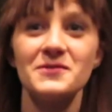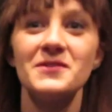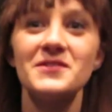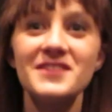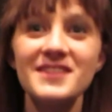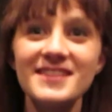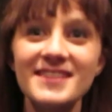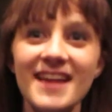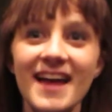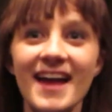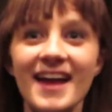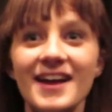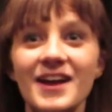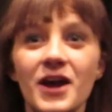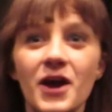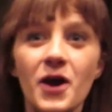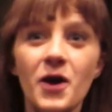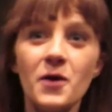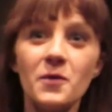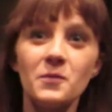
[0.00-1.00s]
supposed to
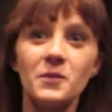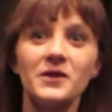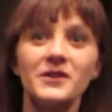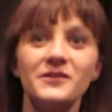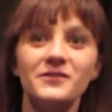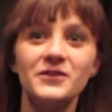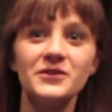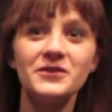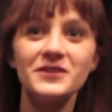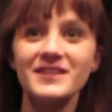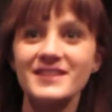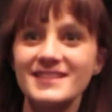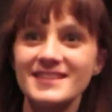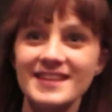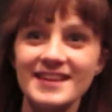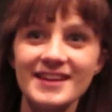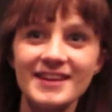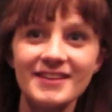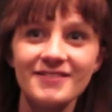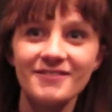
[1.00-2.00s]
say, well, if you can
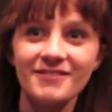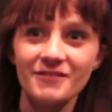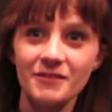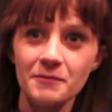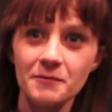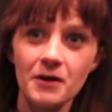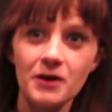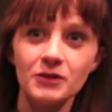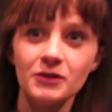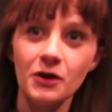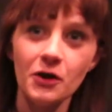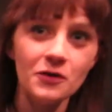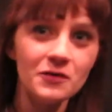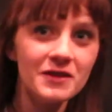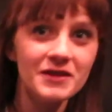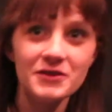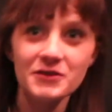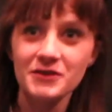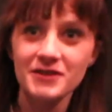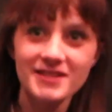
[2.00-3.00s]
sing alone,
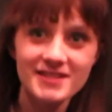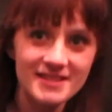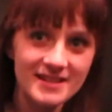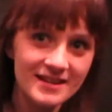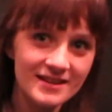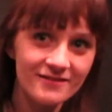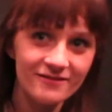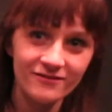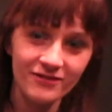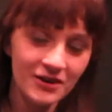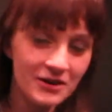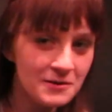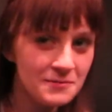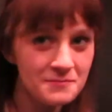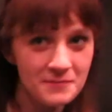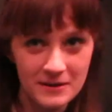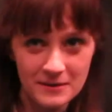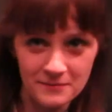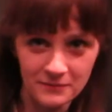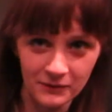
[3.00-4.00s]
then you can sing in front
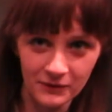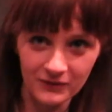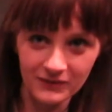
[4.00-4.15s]
of people.